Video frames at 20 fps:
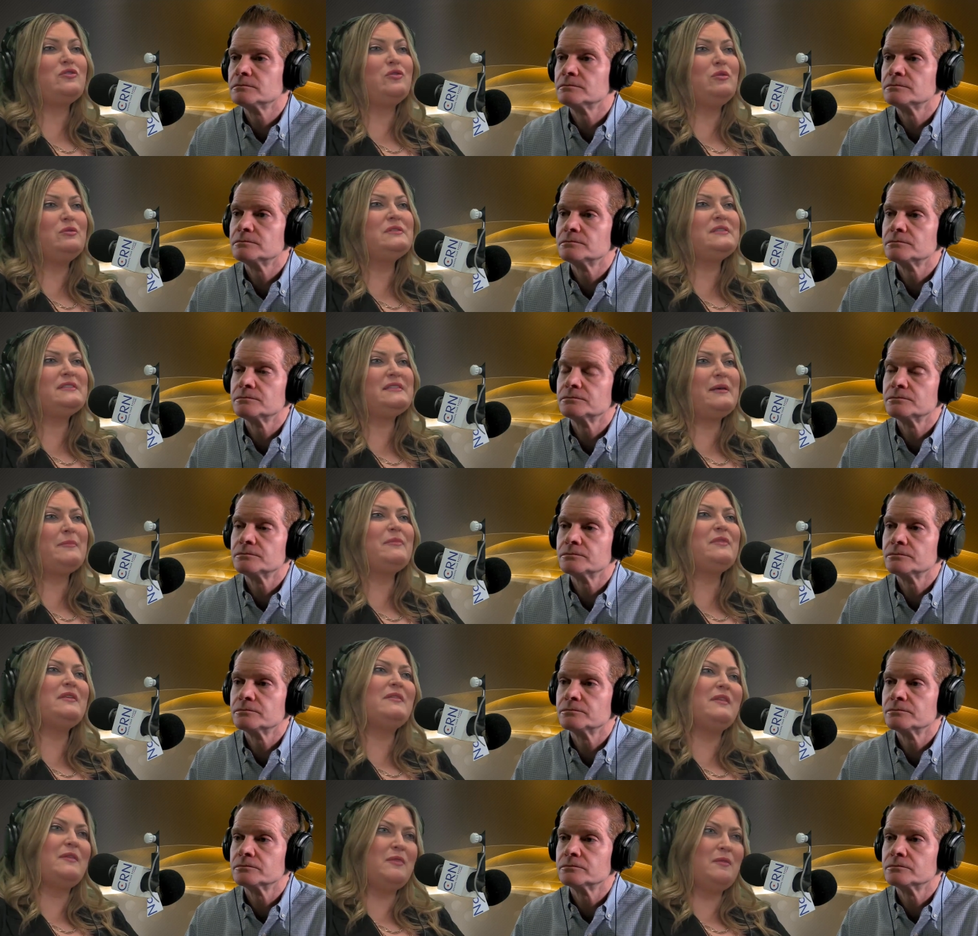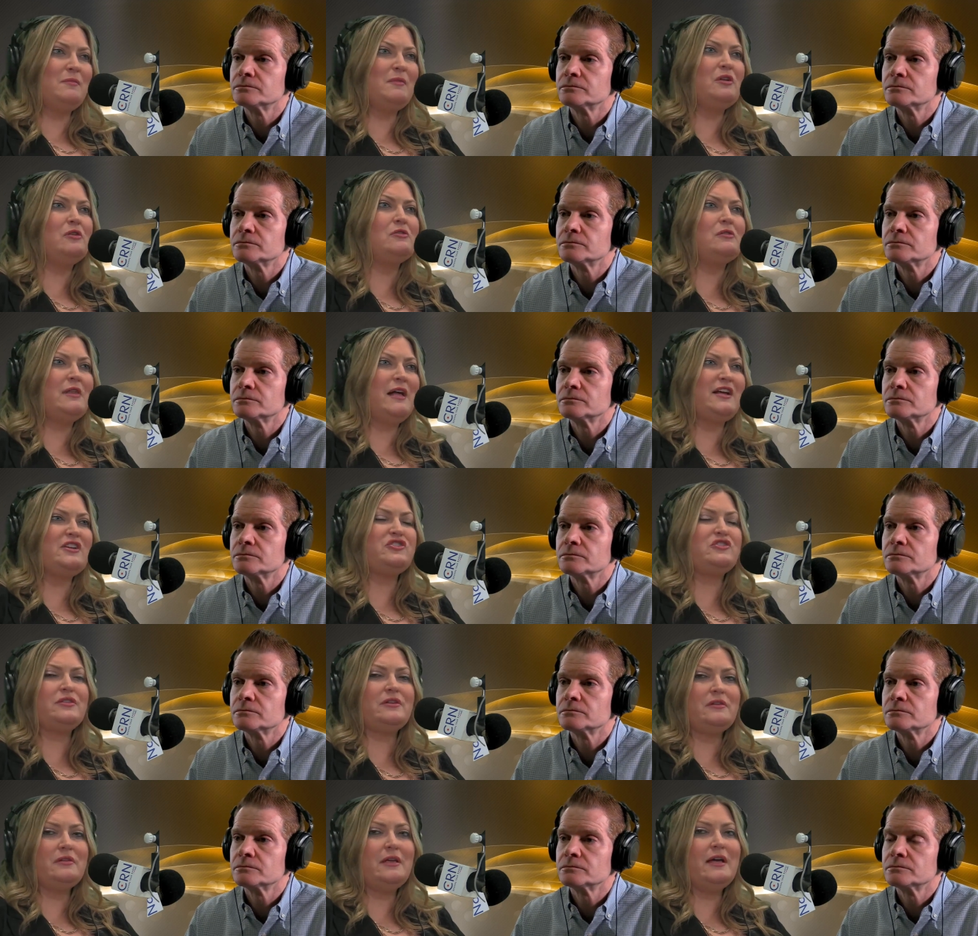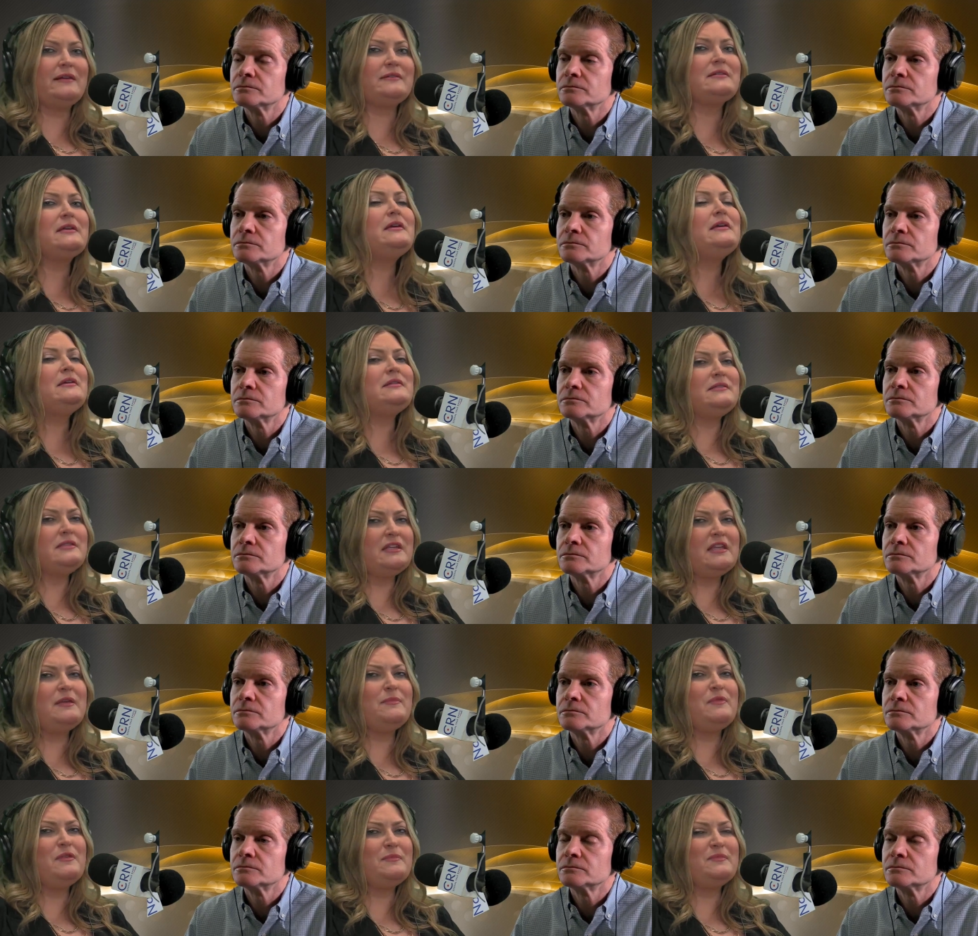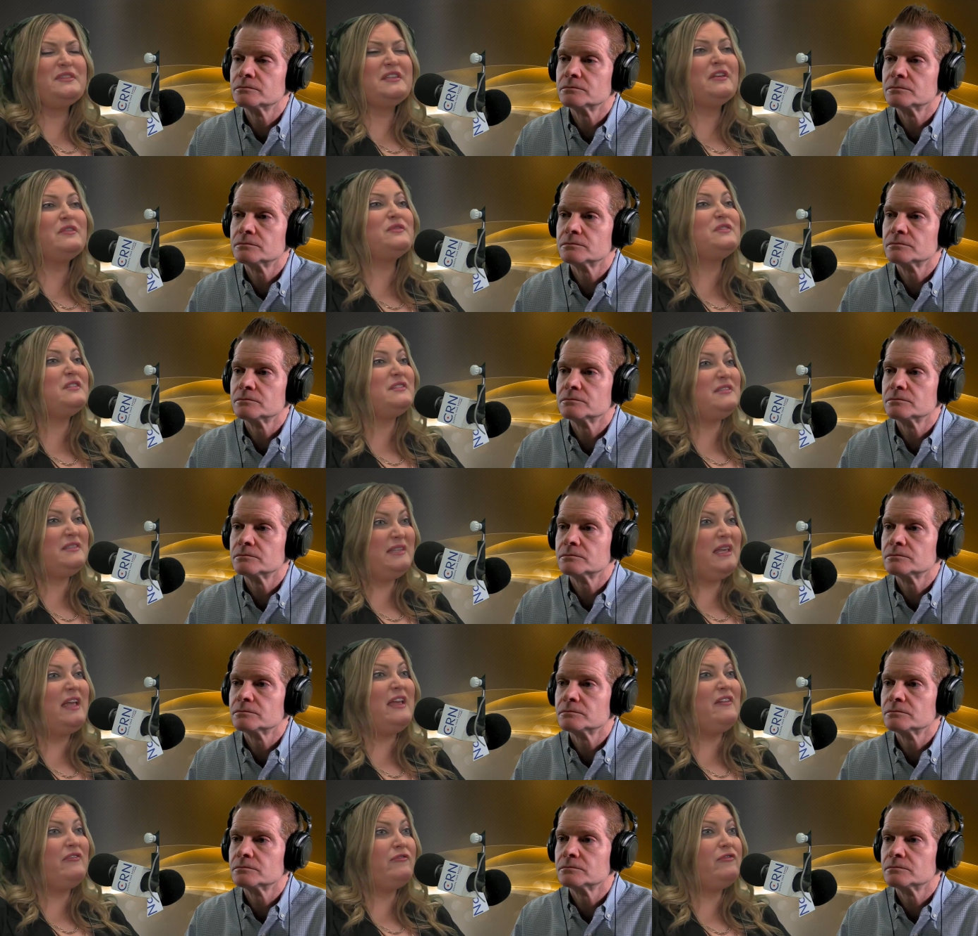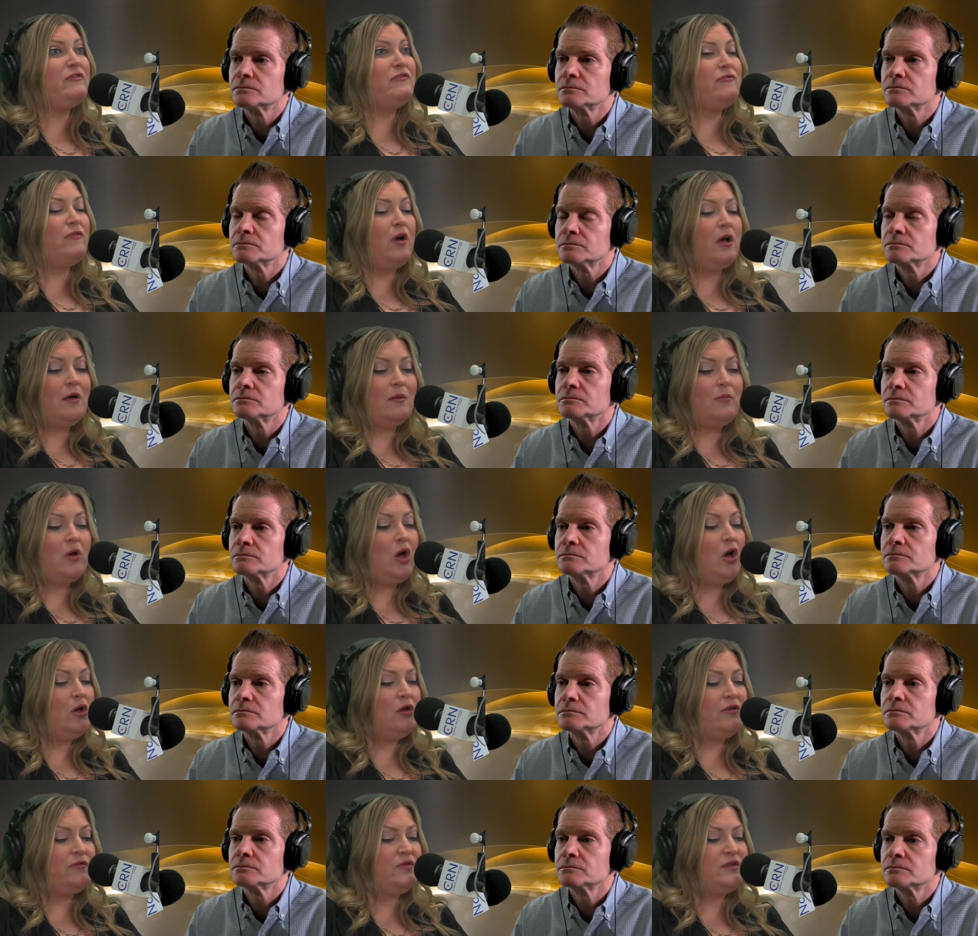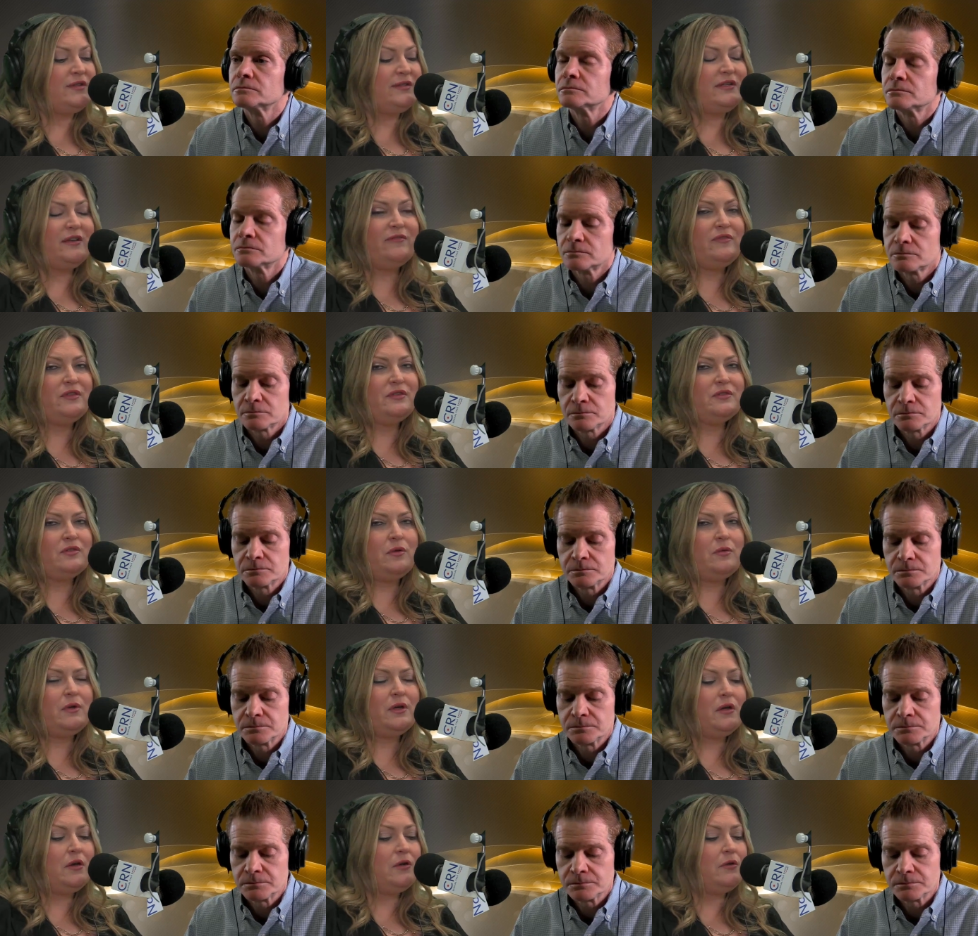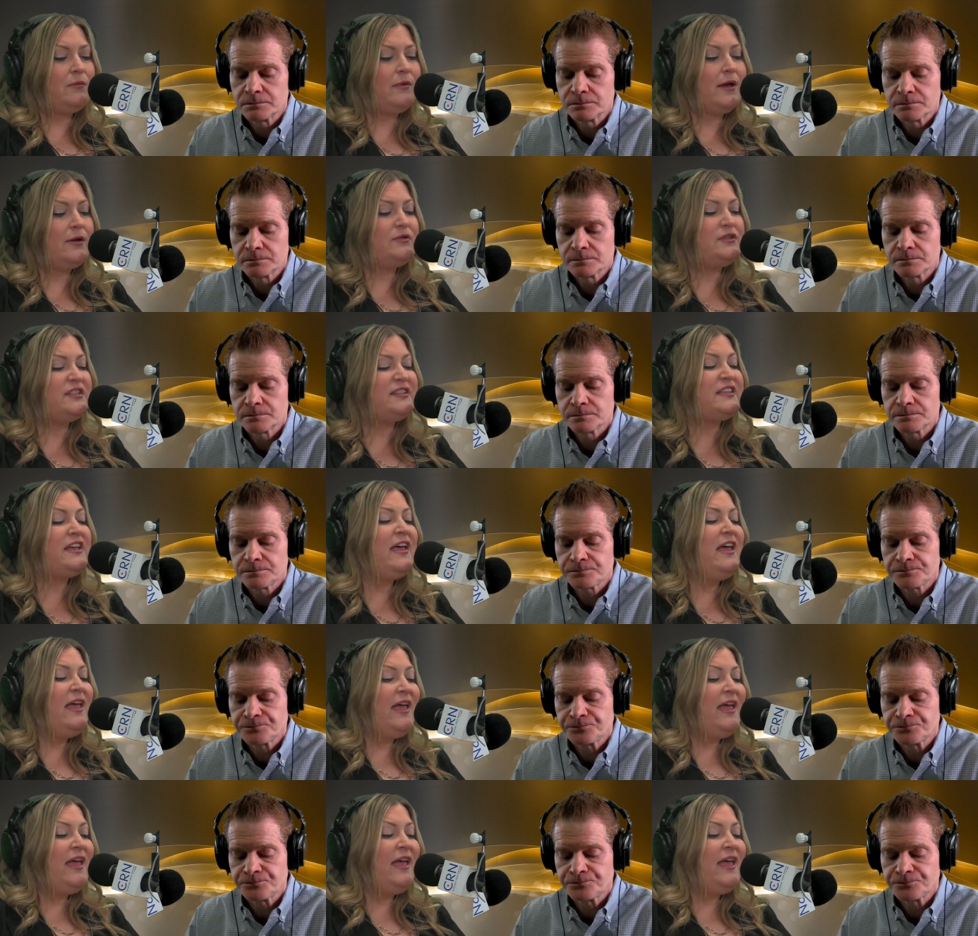Speaker 1: Gold is something that the middle class should collect to keep themselves safe from all of the stuff that's going on around us.